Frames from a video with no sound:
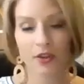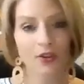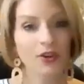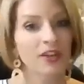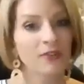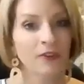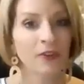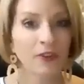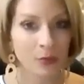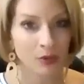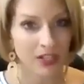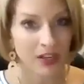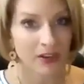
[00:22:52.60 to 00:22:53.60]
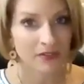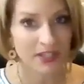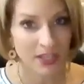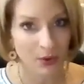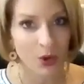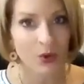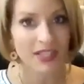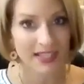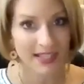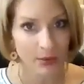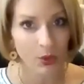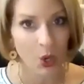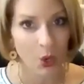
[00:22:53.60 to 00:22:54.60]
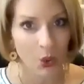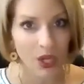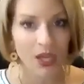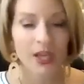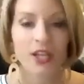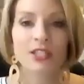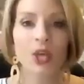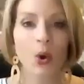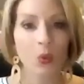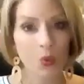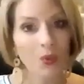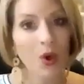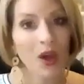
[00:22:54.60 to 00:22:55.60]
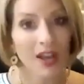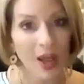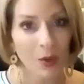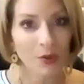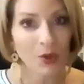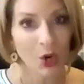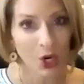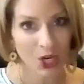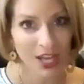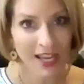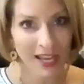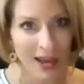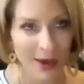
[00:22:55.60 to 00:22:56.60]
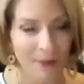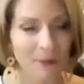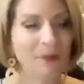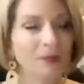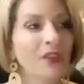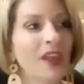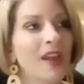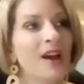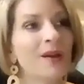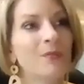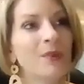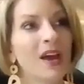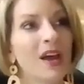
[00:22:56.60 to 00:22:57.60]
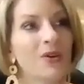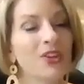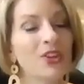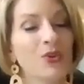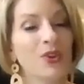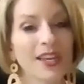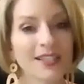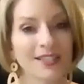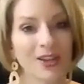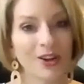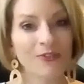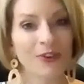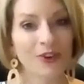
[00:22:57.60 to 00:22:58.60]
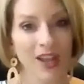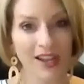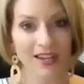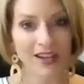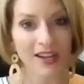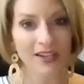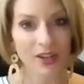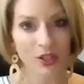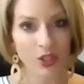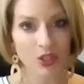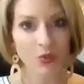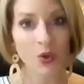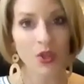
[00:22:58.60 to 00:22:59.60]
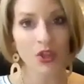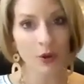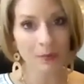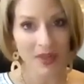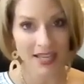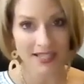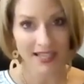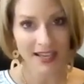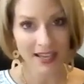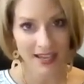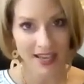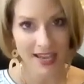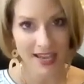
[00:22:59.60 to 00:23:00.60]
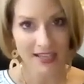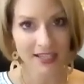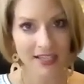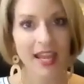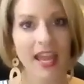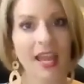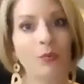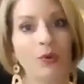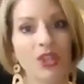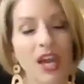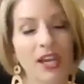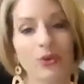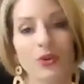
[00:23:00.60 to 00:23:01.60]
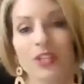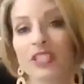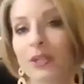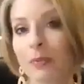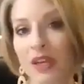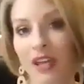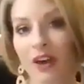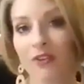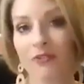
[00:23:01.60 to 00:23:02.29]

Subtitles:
30 to 50% of zero is zero. So we want to help you earn income. But you can get started for $99 with our basic kit. And with that, you get to pick